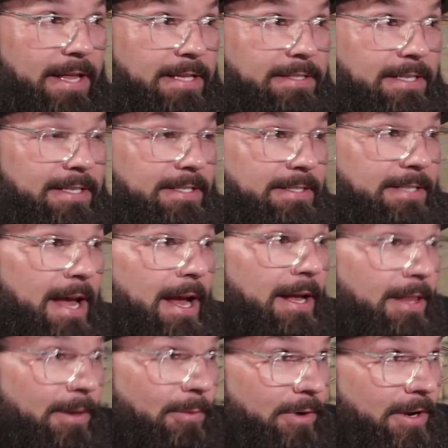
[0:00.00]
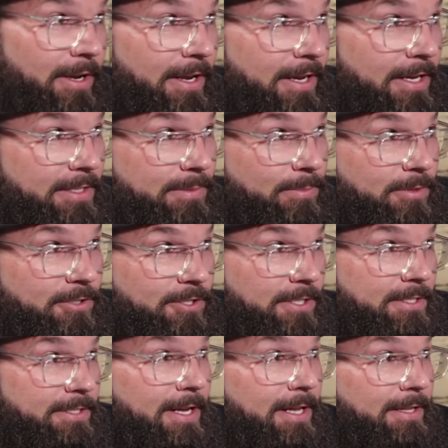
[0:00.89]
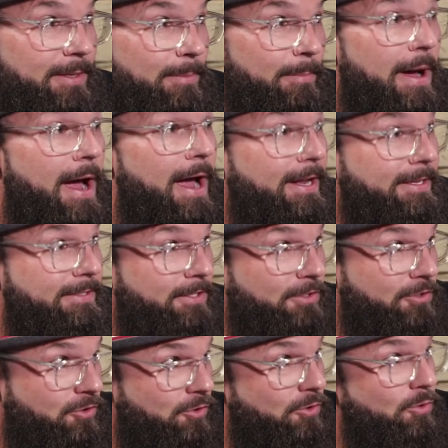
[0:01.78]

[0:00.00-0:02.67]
that's exactly what it is, but just not the minds that